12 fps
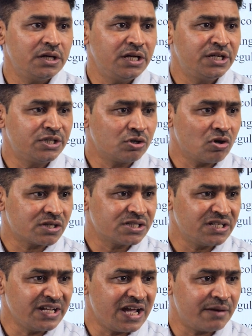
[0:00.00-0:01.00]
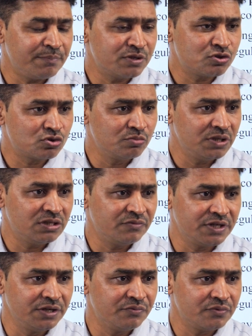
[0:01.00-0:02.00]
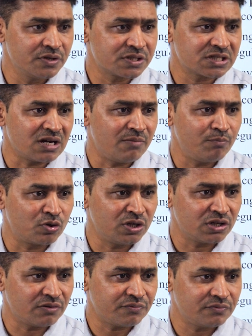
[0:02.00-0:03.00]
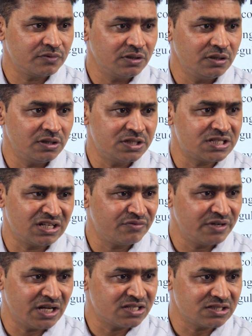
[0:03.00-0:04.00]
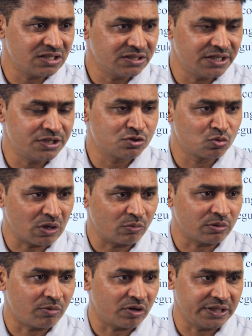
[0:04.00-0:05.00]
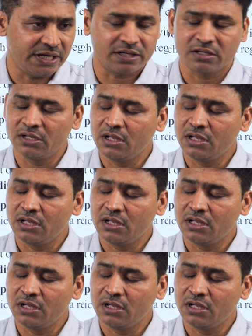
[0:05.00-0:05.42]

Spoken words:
introduction happens to be the very first component of each and every answer. There is no doubt about that.